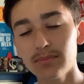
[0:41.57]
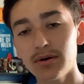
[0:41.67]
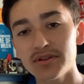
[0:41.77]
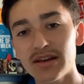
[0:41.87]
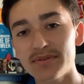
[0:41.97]

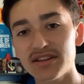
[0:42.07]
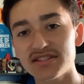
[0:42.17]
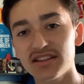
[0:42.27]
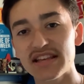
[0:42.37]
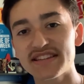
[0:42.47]
But with that being
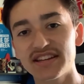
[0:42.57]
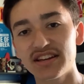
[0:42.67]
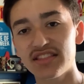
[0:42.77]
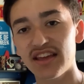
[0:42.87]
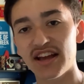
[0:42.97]
said, let's get
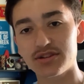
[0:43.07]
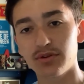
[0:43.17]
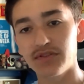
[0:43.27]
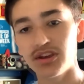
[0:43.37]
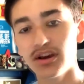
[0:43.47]
into the
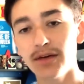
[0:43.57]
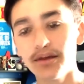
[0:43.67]
actual video.